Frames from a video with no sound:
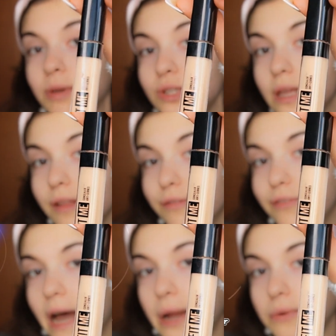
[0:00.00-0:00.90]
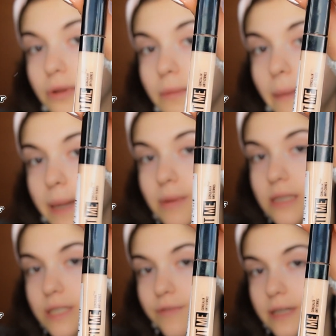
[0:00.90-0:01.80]
using the viral
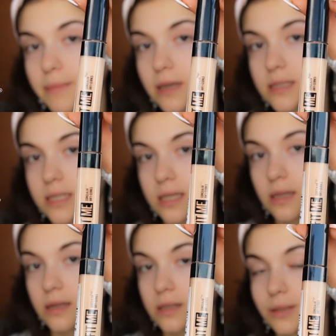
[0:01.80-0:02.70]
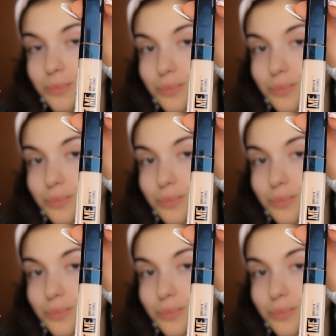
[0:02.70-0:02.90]
Maybelline's Fit Me Concealer,